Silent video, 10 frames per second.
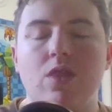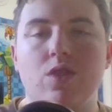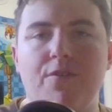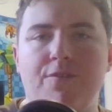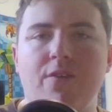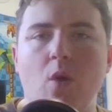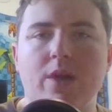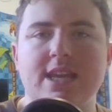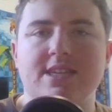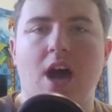The
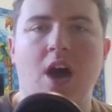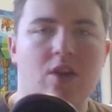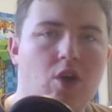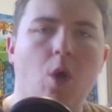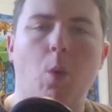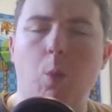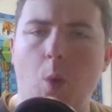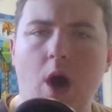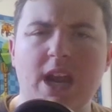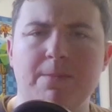focus on
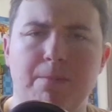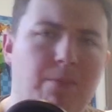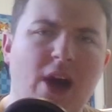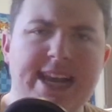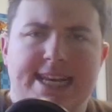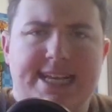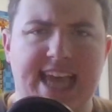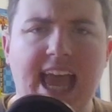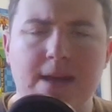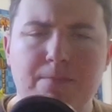one-button
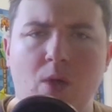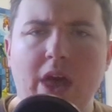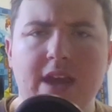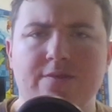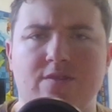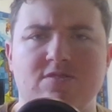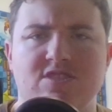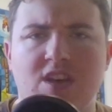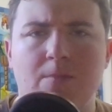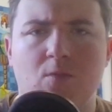gameplay for
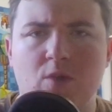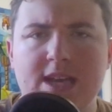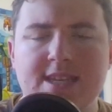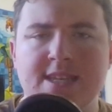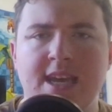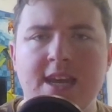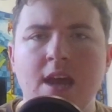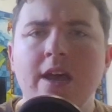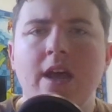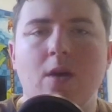some reason,
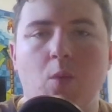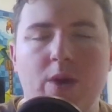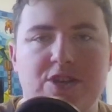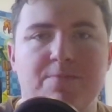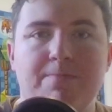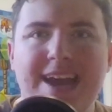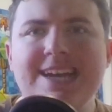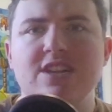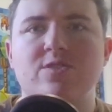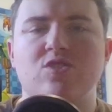which
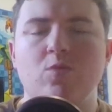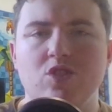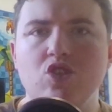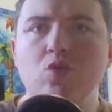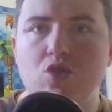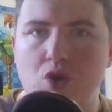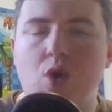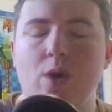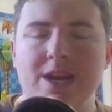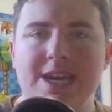made it so you
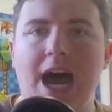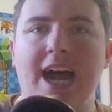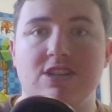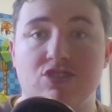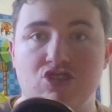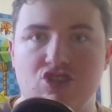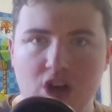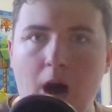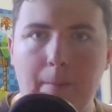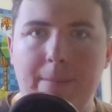could not
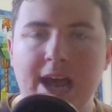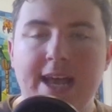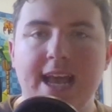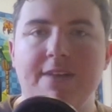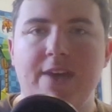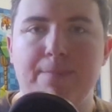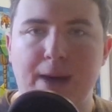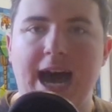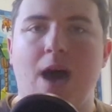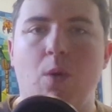jump if a
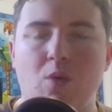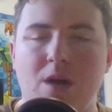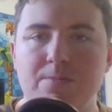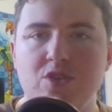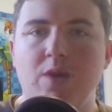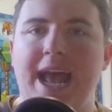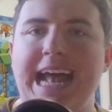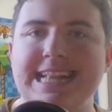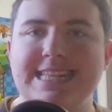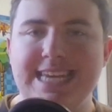power-up you
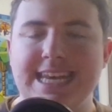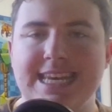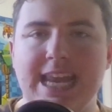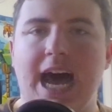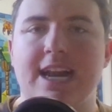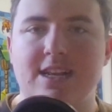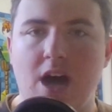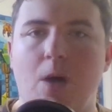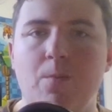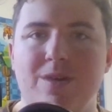had did not
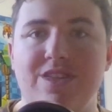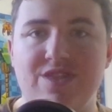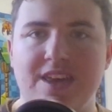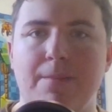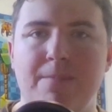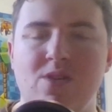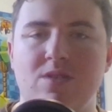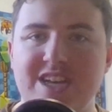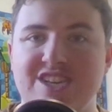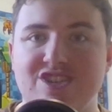come with the
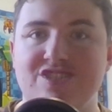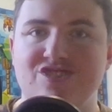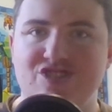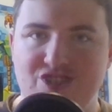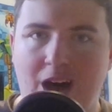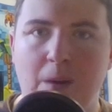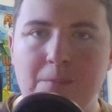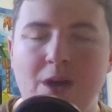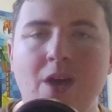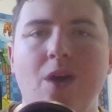ability to
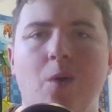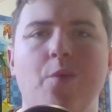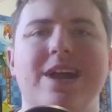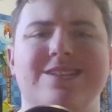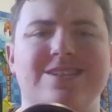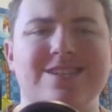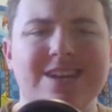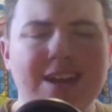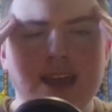jump, which...